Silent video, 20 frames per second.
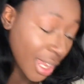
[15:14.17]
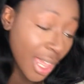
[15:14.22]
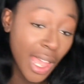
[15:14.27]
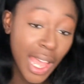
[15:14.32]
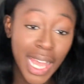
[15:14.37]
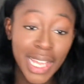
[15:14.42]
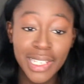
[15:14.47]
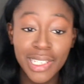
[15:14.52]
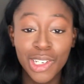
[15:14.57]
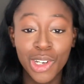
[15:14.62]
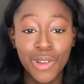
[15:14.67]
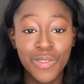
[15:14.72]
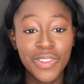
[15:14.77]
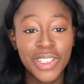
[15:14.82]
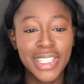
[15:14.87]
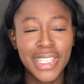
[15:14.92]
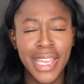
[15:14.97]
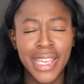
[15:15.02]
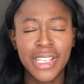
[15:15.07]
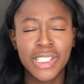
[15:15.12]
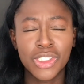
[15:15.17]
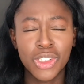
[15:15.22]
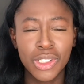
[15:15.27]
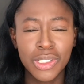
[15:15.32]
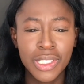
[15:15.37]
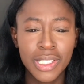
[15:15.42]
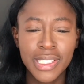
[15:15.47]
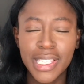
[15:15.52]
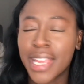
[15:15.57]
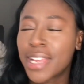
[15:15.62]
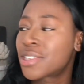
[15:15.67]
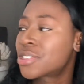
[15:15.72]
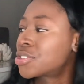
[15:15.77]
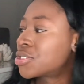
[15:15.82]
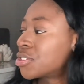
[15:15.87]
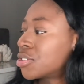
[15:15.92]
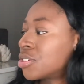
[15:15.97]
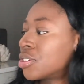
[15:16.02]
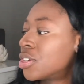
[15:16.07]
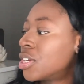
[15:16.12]
I had a lovely day, and it's also thanks
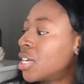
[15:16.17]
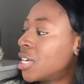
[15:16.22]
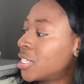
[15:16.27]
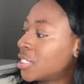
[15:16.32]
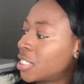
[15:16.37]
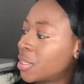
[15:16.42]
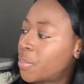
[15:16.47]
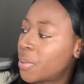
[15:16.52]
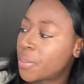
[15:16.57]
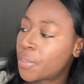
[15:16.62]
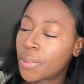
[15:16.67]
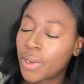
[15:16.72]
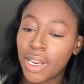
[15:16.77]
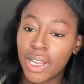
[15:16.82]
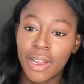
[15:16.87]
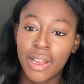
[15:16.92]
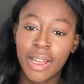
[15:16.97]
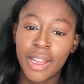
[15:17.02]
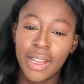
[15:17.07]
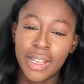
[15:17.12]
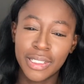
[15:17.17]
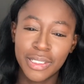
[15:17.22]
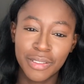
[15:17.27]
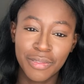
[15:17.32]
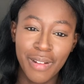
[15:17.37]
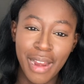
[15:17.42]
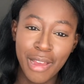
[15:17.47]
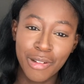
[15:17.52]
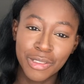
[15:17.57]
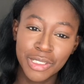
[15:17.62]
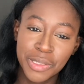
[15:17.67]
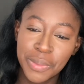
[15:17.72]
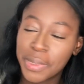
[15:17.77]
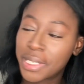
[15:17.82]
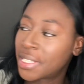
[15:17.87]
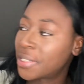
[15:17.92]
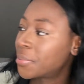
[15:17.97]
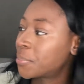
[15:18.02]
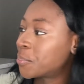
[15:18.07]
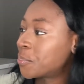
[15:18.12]
to the people I had around
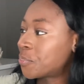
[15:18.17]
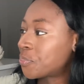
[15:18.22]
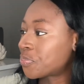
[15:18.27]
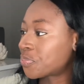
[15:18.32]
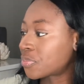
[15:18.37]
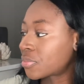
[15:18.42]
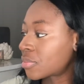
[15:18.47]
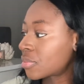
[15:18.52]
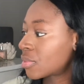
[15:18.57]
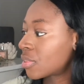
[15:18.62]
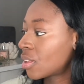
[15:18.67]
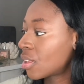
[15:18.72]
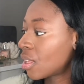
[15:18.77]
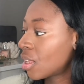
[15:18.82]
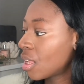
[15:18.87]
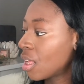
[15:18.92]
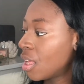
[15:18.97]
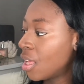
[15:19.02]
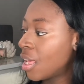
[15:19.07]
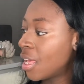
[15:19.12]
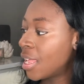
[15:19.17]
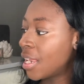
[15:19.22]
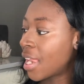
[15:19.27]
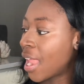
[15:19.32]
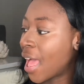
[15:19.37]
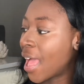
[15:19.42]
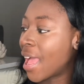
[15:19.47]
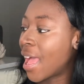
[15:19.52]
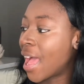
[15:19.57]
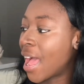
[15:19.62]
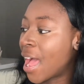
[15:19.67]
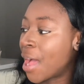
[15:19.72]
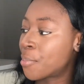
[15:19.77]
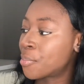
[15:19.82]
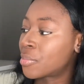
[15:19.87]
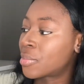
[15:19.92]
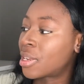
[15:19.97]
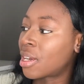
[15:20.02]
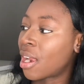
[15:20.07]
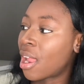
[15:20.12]
me. Like, I'm
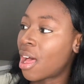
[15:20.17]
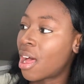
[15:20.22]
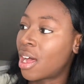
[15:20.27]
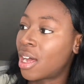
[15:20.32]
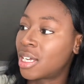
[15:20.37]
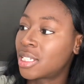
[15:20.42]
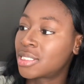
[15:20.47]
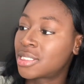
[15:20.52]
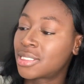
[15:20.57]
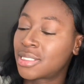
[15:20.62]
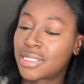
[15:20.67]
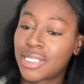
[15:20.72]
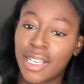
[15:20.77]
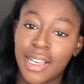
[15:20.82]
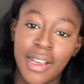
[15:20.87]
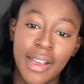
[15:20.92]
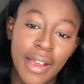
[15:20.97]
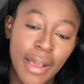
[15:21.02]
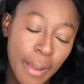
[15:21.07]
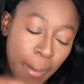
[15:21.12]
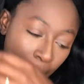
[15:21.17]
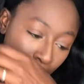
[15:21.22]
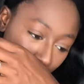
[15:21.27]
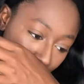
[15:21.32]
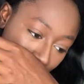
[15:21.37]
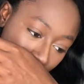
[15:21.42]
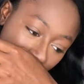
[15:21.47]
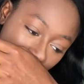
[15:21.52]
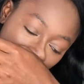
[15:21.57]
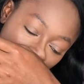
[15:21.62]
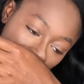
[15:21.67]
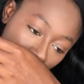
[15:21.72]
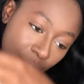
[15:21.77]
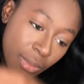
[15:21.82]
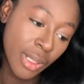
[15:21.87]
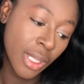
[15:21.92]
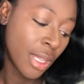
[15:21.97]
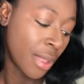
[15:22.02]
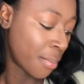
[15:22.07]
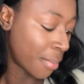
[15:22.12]
glad that
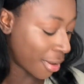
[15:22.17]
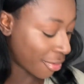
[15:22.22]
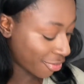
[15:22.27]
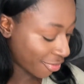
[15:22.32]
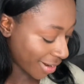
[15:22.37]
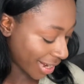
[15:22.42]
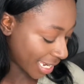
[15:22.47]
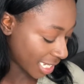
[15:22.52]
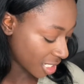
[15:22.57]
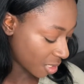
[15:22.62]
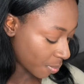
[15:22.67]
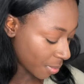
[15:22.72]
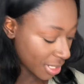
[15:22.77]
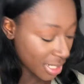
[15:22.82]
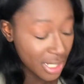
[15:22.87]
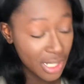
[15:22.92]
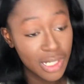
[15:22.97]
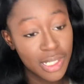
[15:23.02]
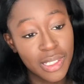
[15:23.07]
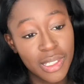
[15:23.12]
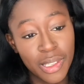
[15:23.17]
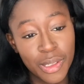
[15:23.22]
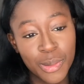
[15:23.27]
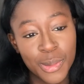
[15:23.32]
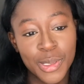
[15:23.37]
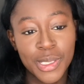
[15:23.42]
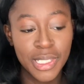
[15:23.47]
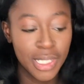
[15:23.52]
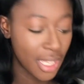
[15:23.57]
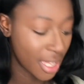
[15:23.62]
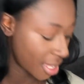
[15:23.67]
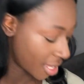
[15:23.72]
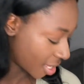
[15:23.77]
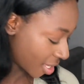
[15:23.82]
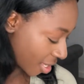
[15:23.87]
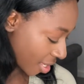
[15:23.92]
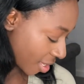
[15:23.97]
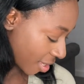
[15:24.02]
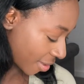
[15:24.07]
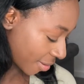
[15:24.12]
my friends, my sister was
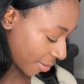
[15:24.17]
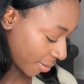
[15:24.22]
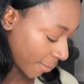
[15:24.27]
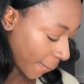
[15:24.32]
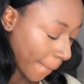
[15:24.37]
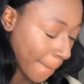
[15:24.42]
here.